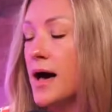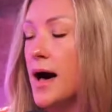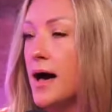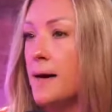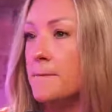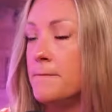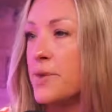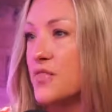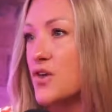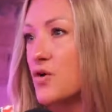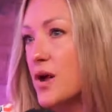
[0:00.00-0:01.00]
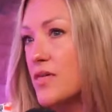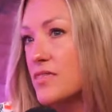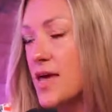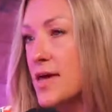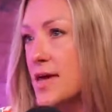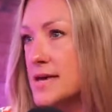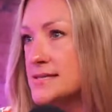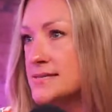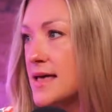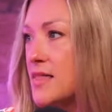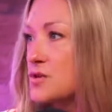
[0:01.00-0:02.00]
Um, but the great thing is
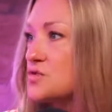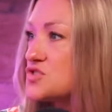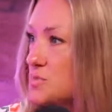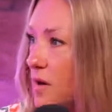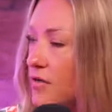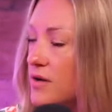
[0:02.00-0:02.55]
that those smaller